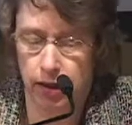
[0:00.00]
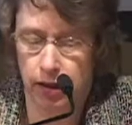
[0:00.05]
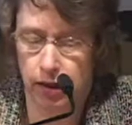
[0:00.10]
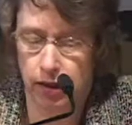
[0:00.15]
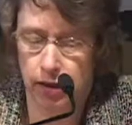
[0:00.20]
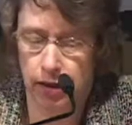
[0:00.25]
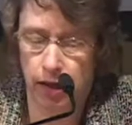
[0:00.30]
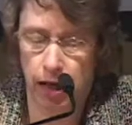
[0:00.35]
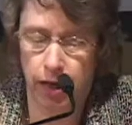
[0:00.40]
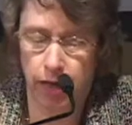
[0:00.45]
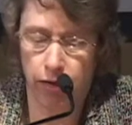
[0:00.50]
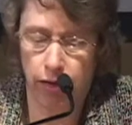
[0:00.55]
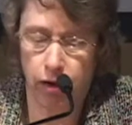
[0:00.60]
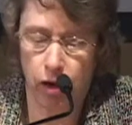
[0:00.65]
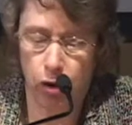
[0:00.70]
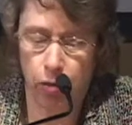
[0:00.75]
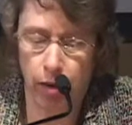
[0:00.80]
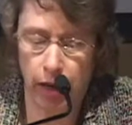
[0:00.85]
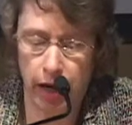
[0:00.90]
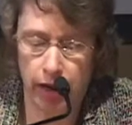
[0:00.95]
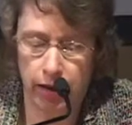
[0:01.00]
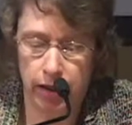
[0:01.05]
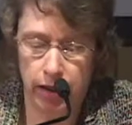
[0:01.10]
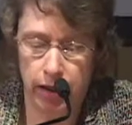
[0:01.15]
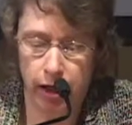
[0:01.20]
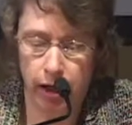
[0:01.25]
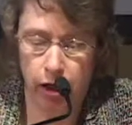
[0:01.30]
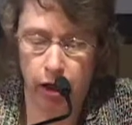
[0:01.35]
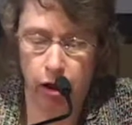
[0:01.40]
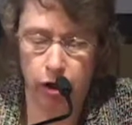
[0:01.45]
This envelope had the
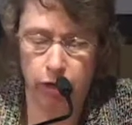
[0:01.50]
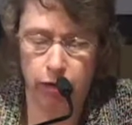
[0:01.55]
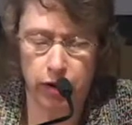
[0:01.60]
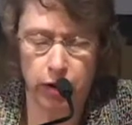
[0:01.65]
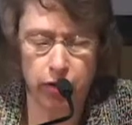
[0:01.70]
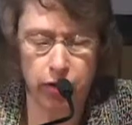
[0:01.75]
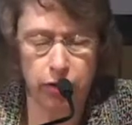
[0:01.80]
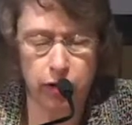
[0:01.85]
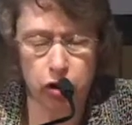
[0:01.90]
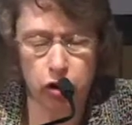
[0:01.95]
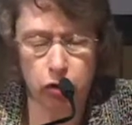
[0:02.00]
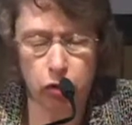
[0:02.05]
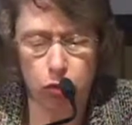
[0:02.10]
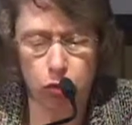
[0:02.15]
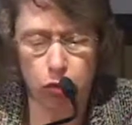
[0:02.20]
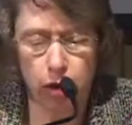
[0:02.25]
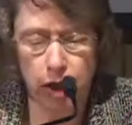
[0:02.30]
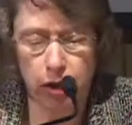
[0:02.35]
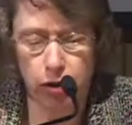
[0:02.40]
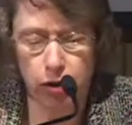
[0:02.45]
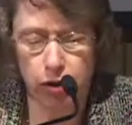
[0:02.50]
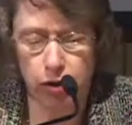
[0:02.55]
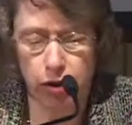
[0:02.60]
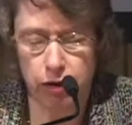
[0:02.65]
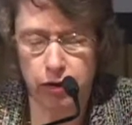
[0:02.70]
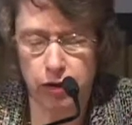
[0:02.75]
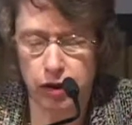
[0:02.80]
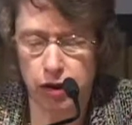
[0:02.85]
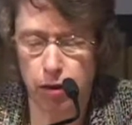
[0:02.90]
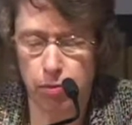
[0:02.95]
air of an official record
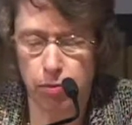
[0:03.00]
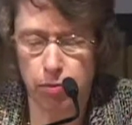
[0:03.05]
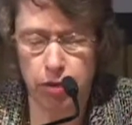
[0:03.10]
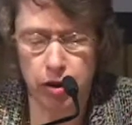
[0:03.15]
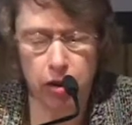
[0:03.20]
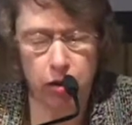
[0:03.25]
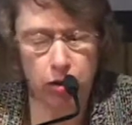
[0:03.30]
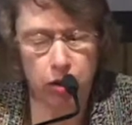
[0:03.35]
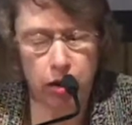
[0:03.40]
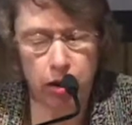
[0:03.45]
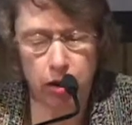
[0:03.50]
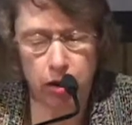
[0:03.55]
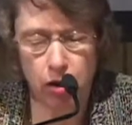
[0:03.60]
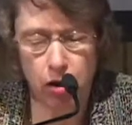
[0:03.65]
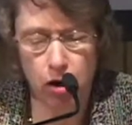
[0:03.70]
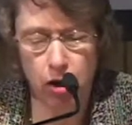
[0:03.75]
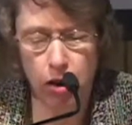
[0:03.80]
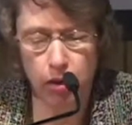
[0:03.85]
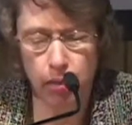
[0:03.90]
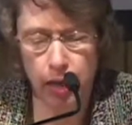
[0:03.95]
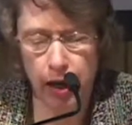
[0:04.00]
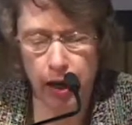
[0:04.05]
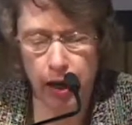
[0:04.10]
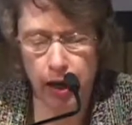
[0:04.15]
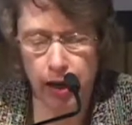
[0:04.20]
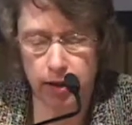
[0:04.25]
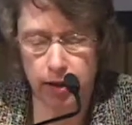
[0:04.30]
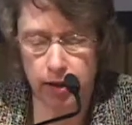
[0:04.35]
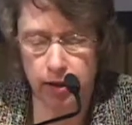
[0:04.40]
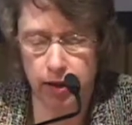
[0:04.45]
of some period long
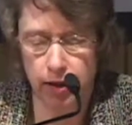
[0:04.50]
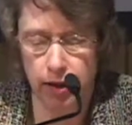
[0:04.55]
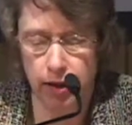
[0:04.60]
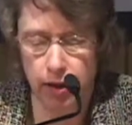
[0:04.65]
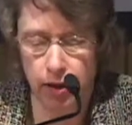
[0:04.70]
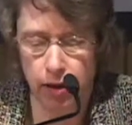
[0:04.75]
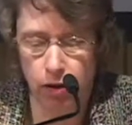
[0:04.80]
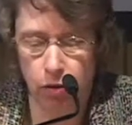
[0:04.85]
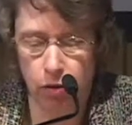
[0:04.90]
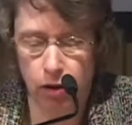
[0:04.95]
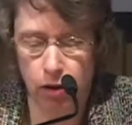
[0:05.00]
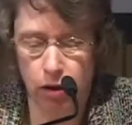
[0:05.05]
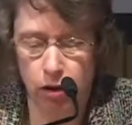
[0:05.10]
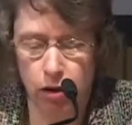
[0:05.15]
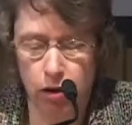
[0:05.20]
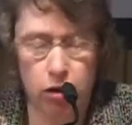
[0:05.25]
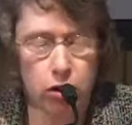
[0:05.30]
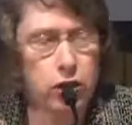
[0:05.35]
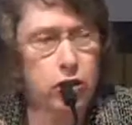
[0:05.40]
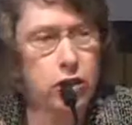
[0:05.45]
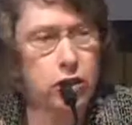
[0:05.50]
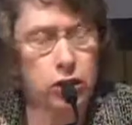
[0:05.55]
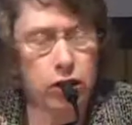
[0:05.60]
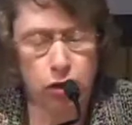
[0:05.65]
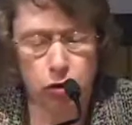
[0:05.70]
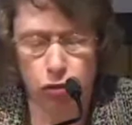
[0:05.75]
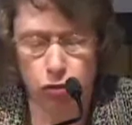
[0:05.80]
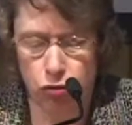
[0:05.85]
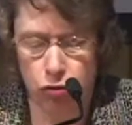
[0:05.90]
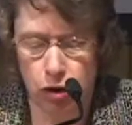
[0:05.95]
past, when clerks
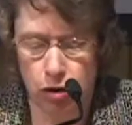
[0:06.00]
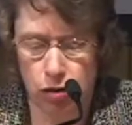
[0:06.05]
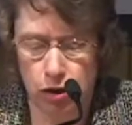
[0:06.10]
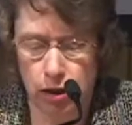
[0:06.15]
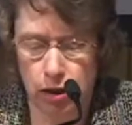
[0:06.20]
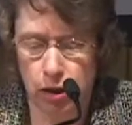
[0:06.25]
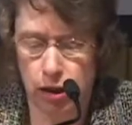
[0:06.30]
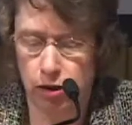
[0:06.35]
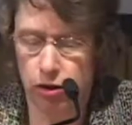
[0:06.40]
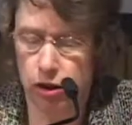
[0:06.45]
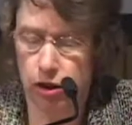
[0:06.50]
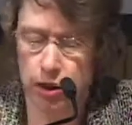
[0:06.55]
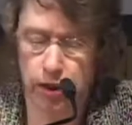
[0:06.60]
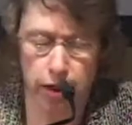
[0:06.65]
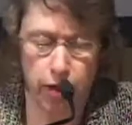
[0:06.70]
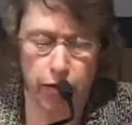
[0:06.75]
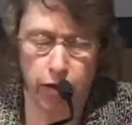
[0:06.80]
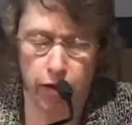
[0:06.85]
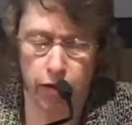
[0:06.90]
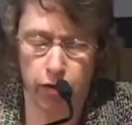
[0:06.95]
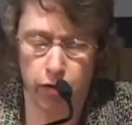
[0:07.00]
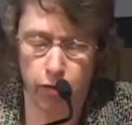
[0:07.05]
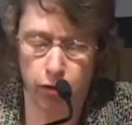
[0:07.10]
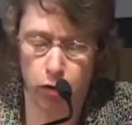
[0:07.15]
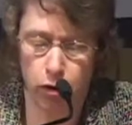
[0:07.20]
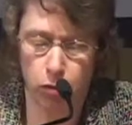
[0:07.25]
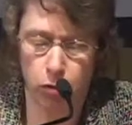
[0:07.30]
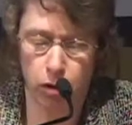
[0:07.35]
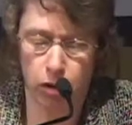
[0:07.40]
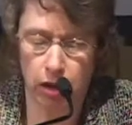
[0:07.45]
engrossed their stiff and
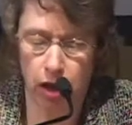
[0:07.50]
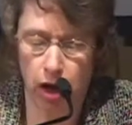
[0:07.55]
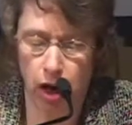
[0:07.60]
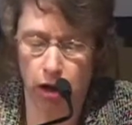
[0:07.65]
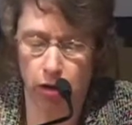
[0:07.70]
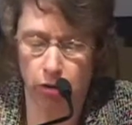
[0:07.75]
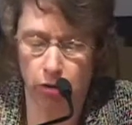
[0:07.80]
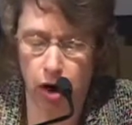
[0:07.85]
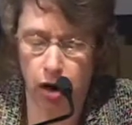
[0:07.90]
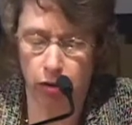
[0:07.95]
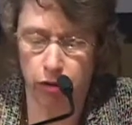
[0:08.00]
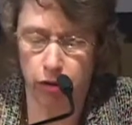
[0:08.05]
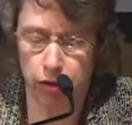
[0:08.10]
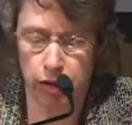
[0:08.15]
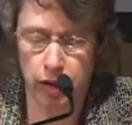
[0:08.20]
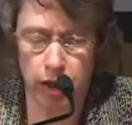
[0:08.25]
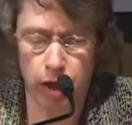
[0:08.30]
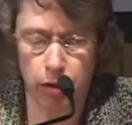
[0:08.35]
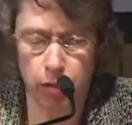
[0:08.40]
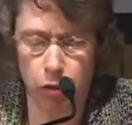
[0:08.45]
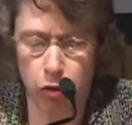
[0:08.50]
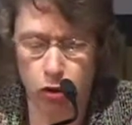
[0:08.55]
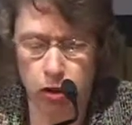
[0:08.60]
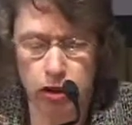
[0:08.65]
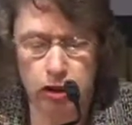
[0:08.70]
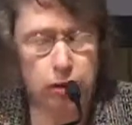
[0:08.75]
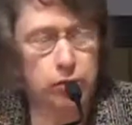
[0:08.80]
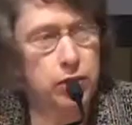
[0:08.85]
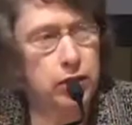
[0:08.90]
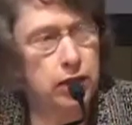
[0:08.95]
formal chirography on more
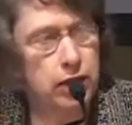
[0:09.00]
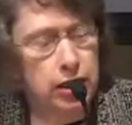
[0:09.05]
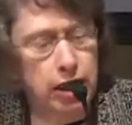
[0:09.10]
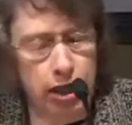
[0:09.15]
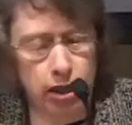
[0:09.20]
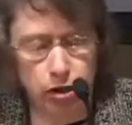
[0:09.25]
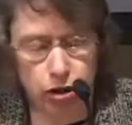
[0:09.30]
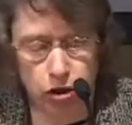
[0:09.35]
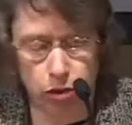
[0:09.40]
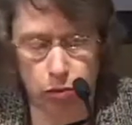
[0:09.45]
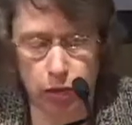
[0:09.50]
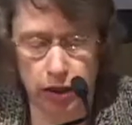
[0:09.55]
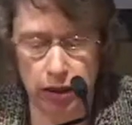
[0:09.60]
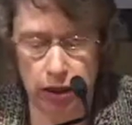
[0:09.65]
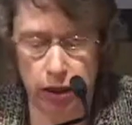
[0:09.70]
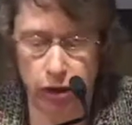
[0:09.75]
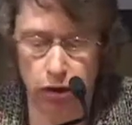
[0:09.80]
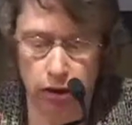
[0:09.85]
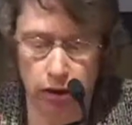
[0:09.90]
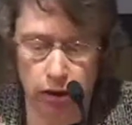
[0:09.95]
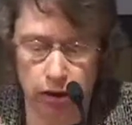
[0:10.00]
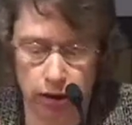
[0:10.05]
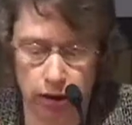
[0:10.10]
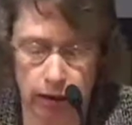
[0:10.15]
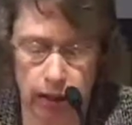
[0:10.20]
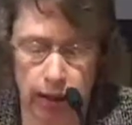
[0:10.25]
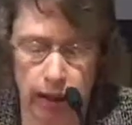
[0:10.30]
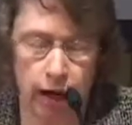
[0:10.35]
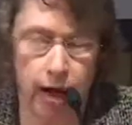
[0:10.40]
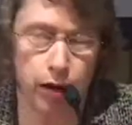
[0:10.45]
substantial materials
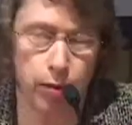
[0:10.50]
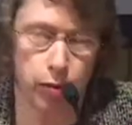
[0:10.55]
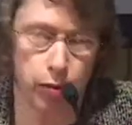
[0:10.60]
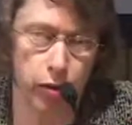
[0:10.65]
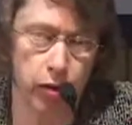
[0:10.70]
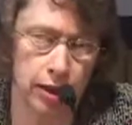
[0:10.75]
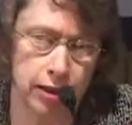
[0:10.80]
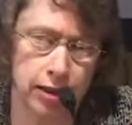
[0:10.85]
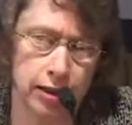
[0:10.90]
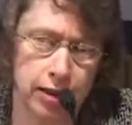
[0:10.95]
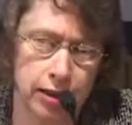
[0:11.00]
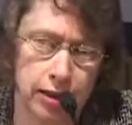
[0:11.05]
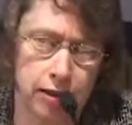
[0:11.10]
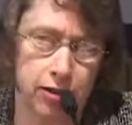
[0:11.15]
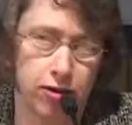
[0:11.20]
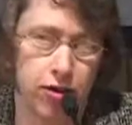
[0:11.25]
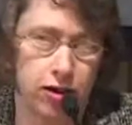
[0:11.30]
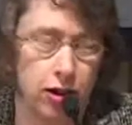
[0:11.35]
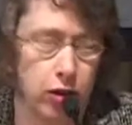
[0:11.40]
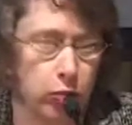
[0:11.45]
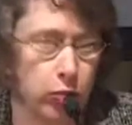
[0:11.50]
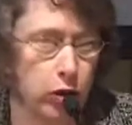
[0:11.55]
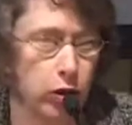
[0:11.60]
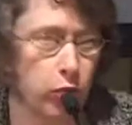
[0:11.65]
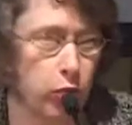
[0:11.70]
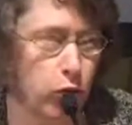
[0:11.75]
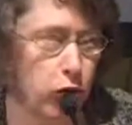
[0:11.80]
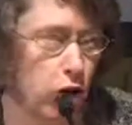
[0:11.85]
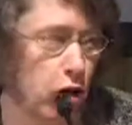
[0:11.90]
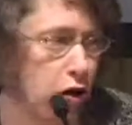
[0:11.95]
than at present. You see,
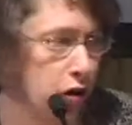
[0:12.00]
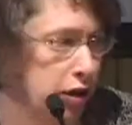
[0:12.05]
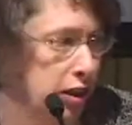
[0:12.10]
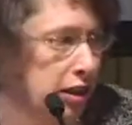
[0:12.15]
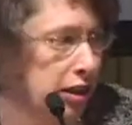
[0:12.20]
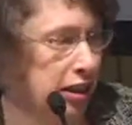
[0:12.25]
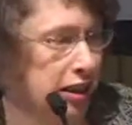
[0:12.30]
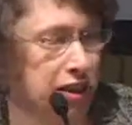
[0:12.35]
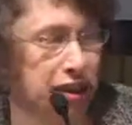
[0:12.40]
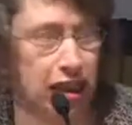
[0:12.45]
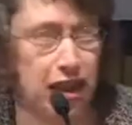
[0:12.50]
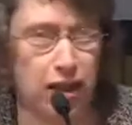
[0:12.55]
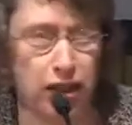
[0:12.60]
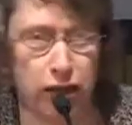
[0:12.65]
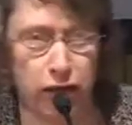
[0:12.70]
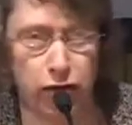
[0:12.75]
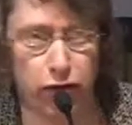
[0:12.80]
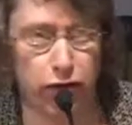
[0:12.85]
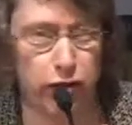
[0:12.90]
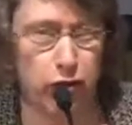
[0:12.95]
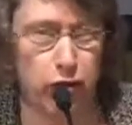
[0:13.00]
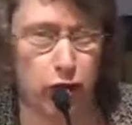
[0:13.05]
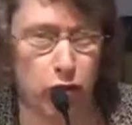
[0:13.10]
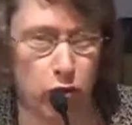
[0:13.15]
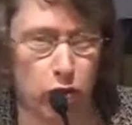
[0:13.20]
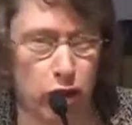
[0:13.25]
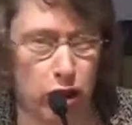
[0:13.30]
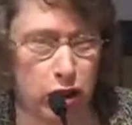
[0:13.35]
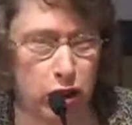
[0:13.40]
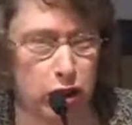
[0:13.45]
people already in 1850
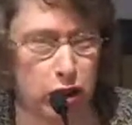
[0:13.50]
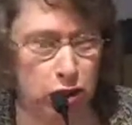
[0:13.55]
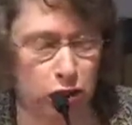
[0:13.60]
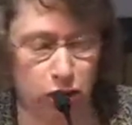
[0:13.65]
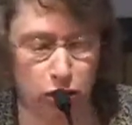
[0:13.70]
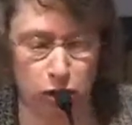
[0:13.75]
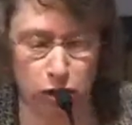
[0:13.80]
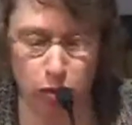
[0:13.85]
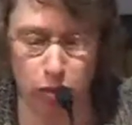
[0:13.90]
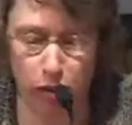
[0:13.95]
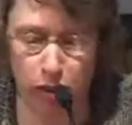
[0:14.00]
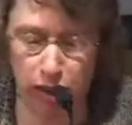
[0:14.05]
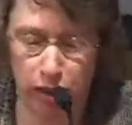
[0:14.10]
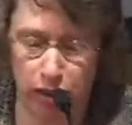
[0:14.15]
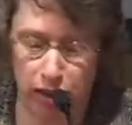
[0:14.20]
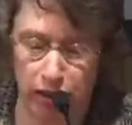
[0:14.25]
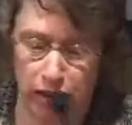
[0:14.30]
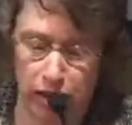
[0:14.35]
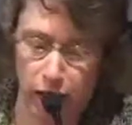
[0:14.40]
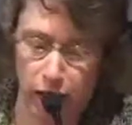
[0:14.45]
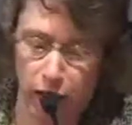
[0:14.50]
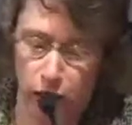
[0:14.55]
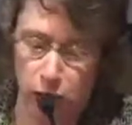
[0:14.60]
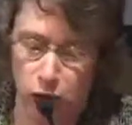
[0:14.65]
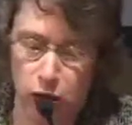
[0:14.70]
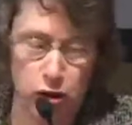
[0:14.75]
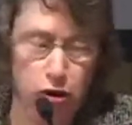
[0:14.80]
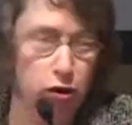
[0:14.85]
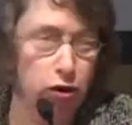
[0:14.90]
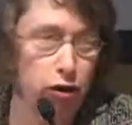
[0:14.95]
were concerned about
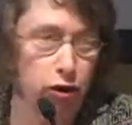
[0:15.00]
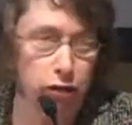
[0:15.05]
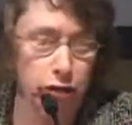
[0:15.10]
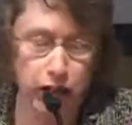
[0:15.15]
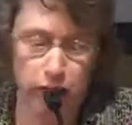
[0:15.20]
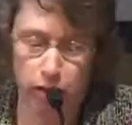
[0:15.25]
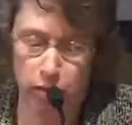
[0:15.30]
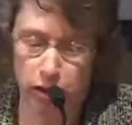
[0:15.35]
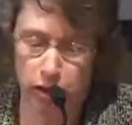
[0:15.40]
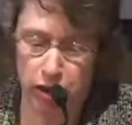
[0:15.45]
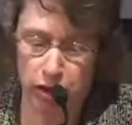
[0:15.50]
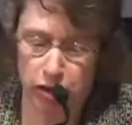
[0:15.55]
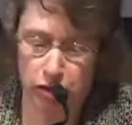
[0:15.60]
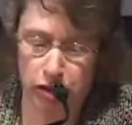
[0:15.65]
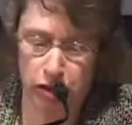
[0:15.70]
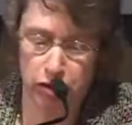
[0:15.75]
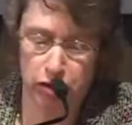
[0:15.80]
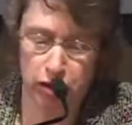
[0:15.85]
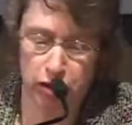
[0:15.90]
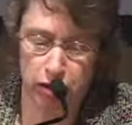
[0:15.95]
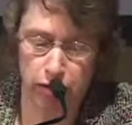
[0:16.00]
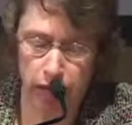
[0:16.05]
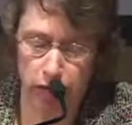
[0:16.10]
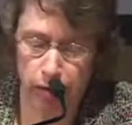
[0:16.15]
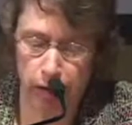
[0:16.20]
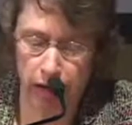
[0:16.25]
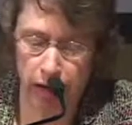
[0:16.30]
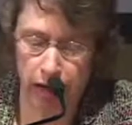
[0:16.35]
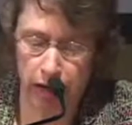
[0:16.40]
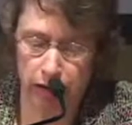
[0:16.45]
preserving the materials of the
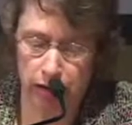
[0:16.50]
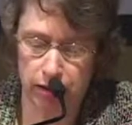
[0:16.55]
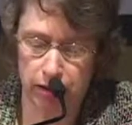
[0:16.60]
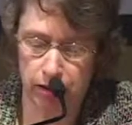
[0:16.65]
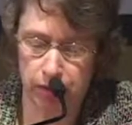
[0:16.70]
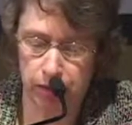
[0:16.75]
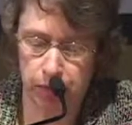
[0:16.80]
past.